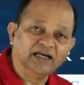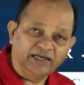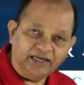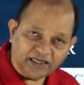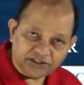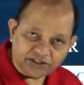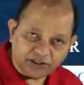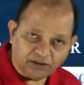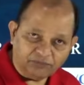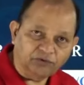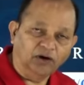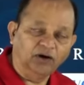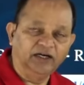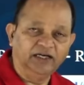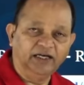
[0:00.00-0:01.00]
reduction of
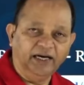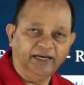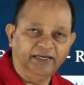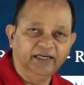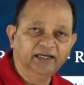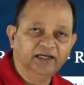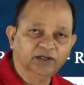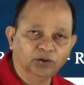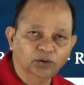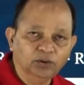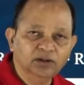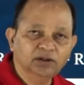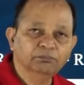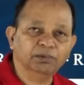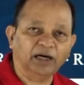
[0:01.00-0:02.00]
aldehyde to
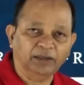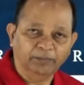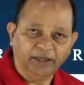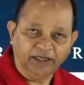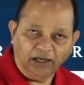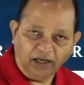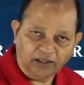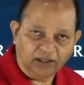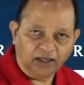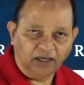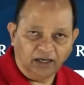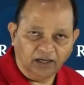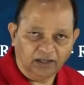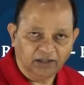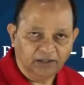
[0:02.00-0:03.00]
primary
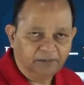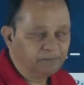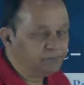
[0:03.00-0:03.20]
alcohol.